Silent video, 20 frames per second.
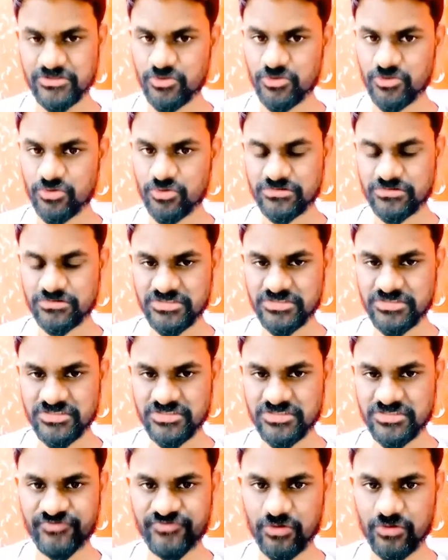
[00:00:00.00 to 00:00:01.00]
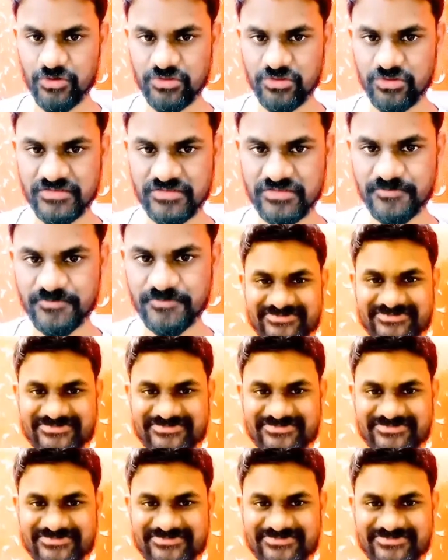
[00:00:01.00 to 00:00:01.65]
So just follow.